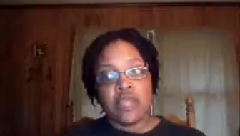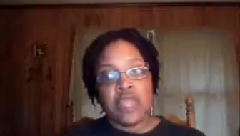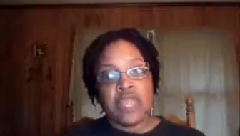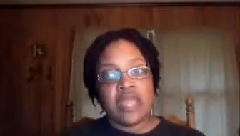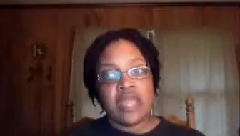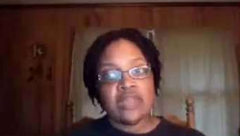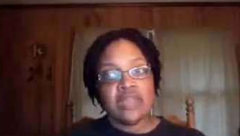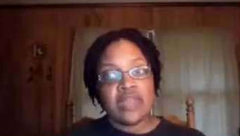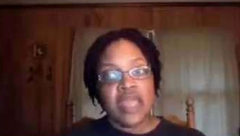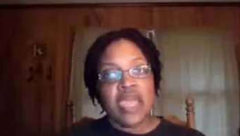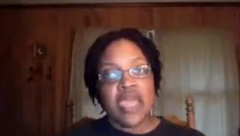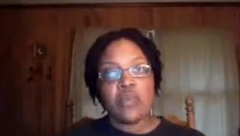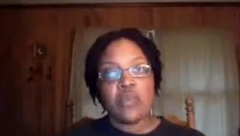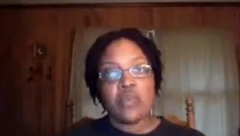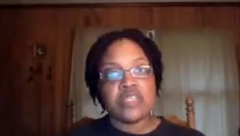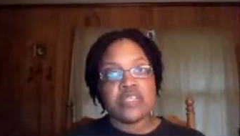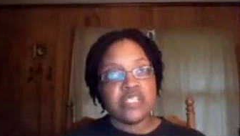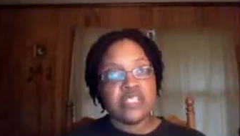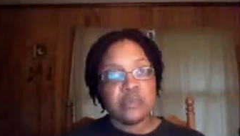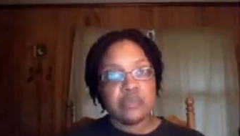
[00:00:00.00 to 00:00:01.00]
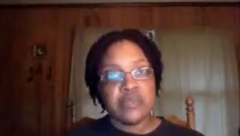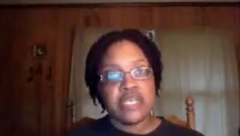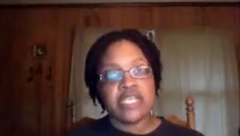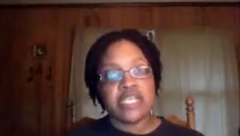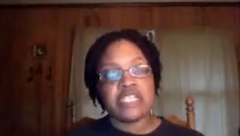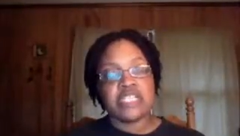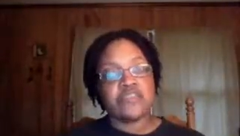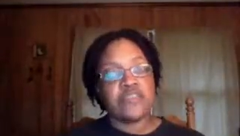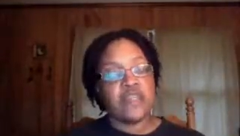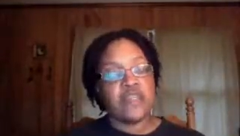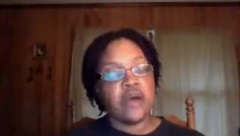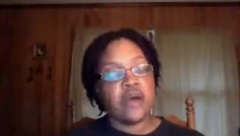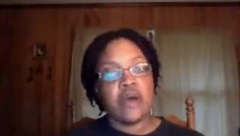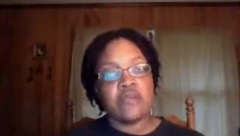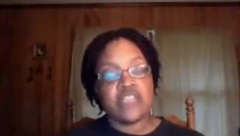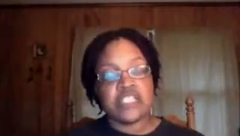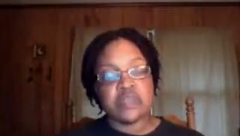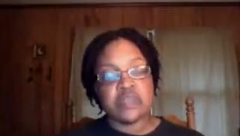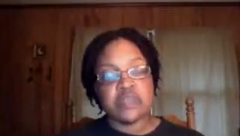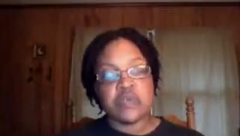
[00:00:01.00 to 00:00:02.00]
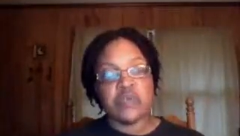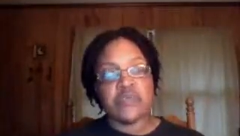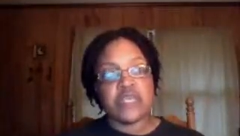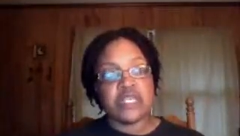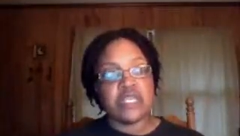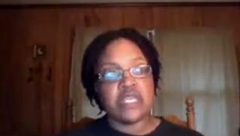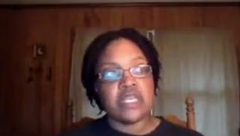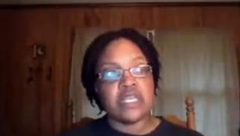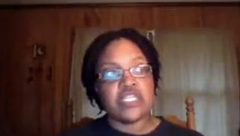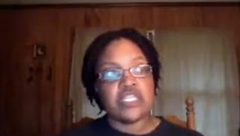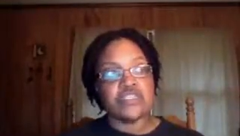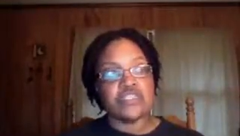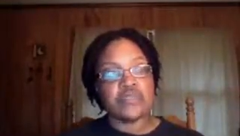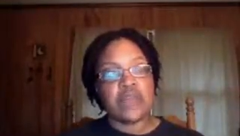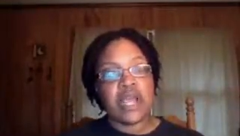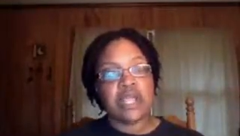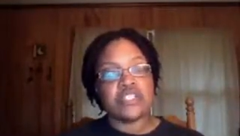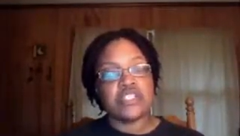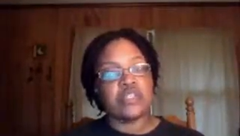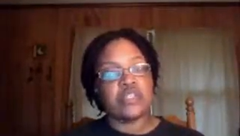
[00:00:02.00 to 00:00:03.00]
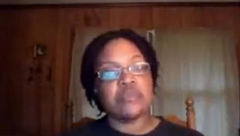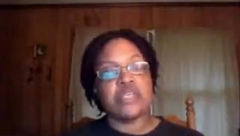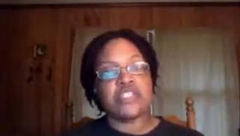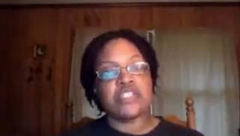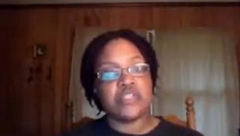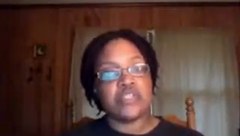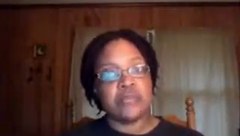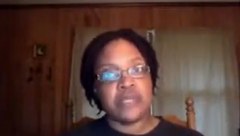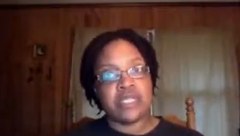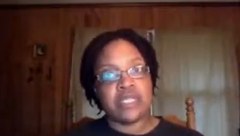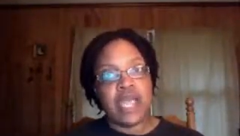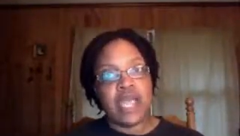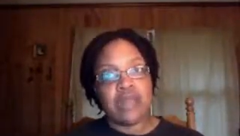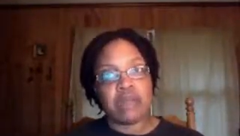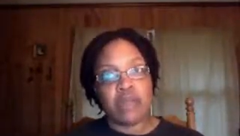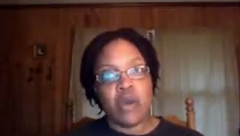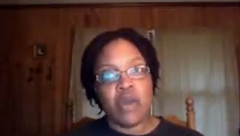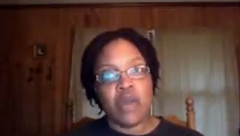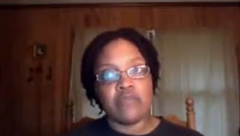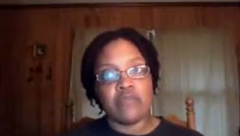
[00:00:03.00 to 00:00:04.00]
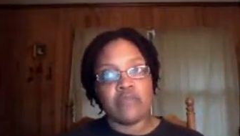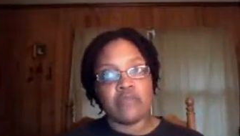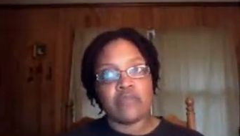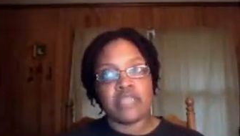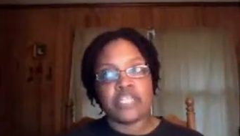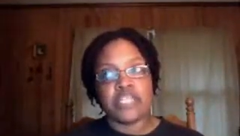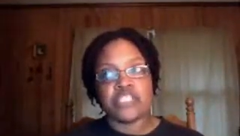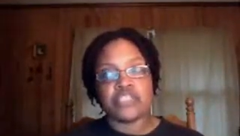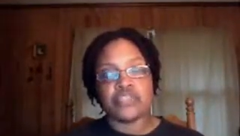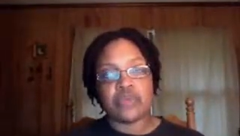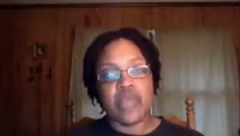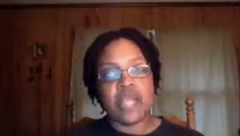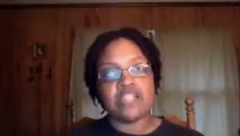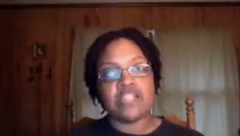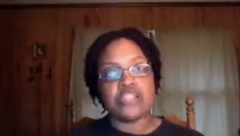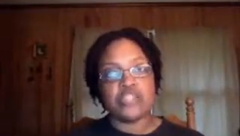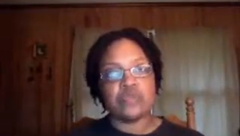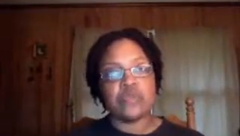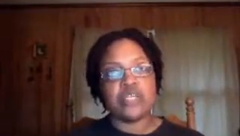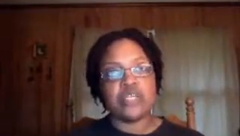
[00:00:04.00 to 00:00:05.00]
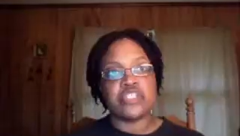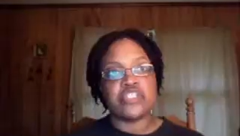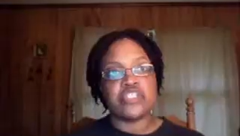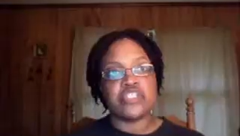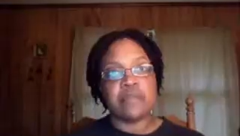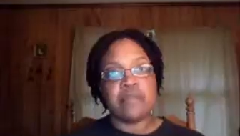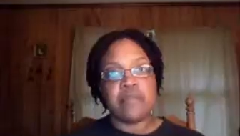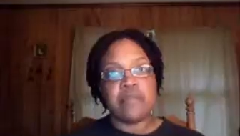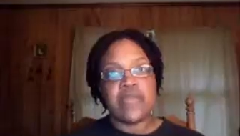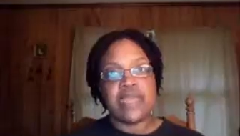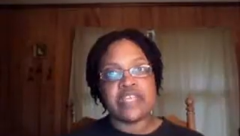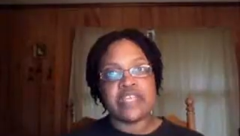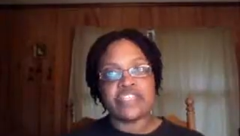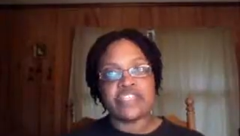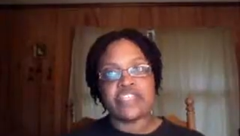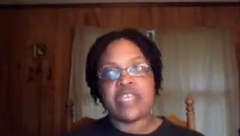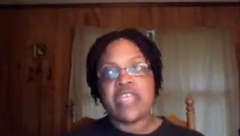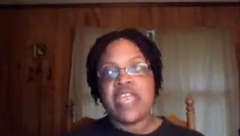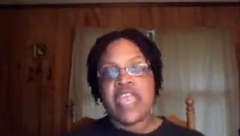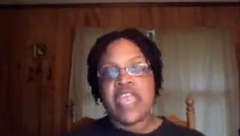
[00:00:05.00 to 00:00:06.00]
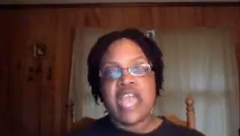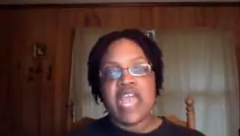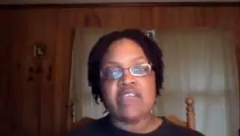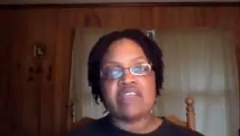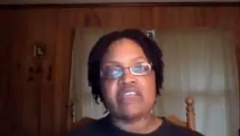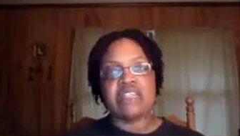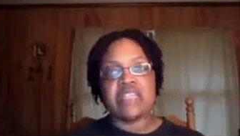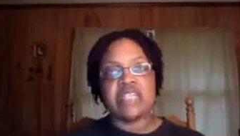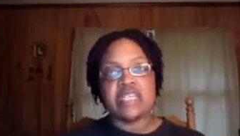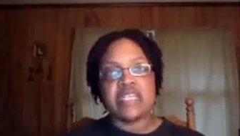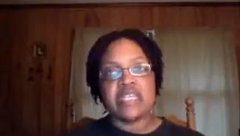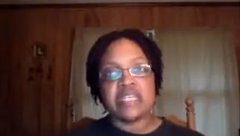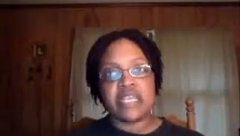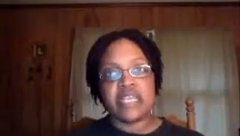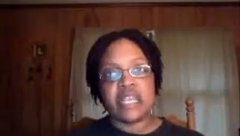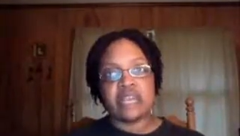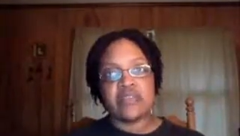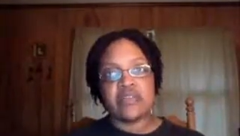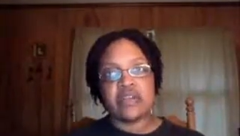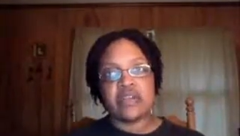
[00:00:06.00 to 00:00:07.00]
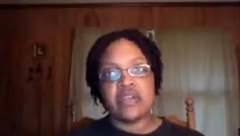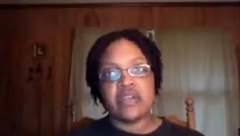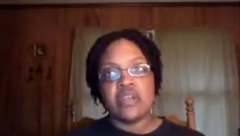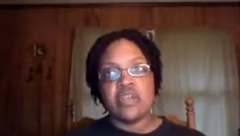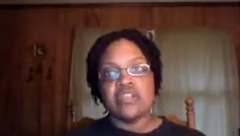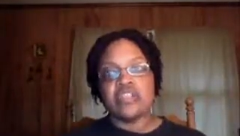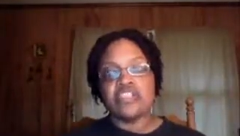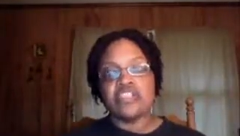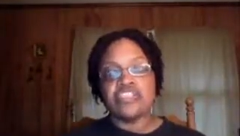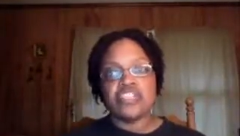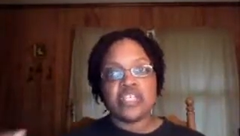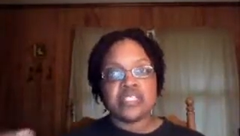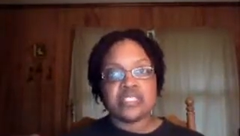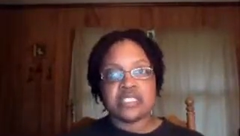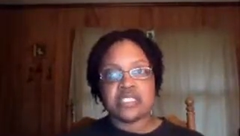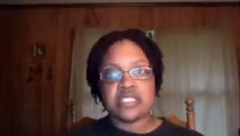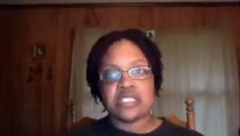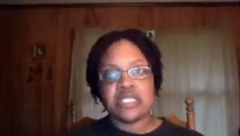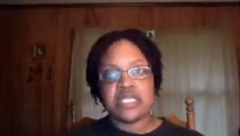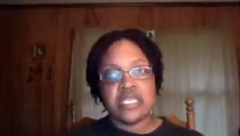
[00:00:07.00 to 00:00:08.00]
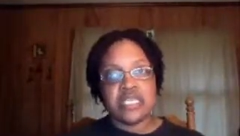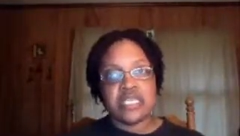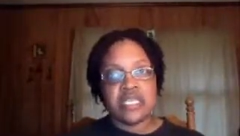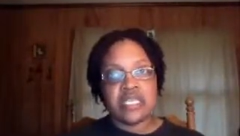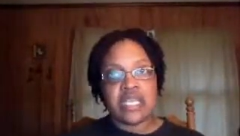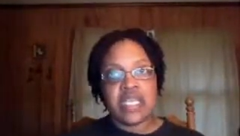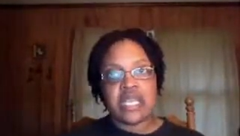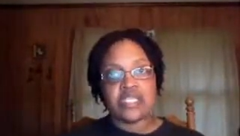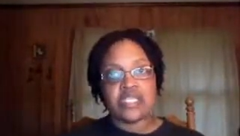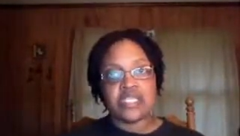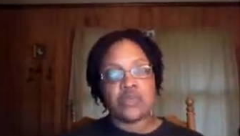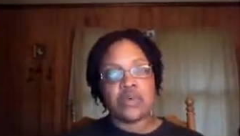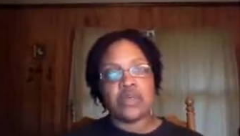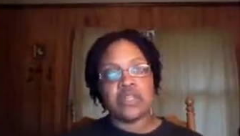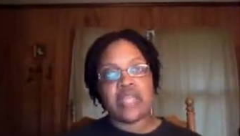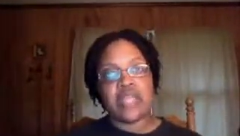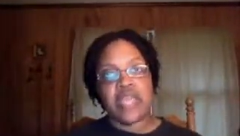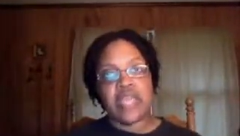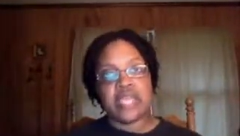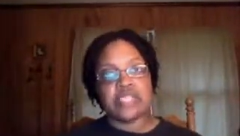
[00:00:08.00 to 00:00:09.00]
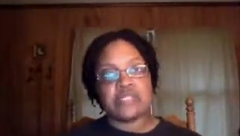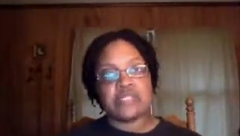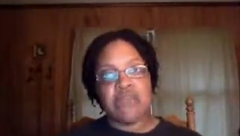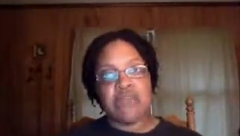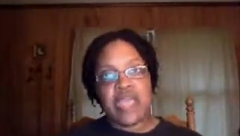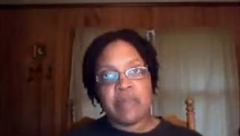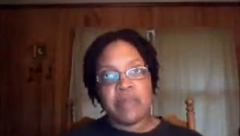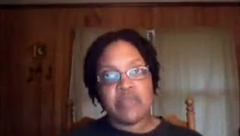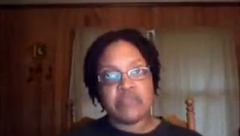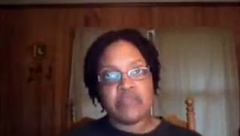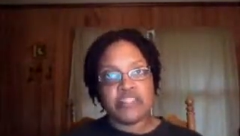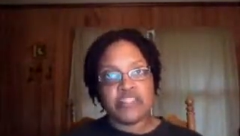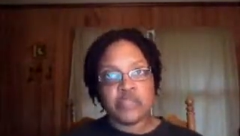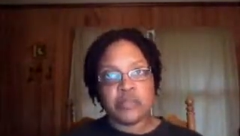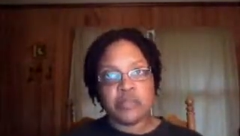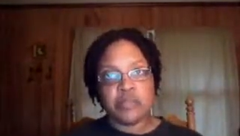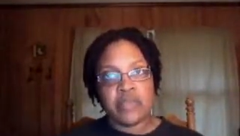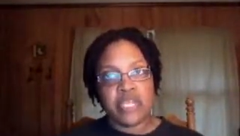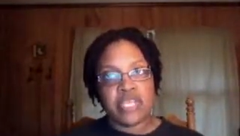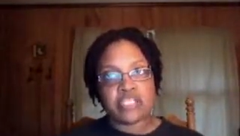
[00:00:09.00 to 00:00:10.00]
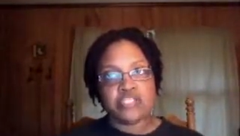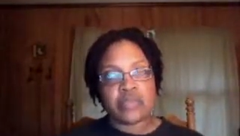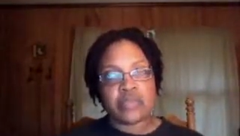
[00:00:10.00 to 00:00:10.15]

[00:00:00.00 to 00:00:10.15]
And that was the biggest flaw of this movie. It tried too much to be like Marvel. It tried too much to mesh everything together. The Justice League, as well as Batman v Superman,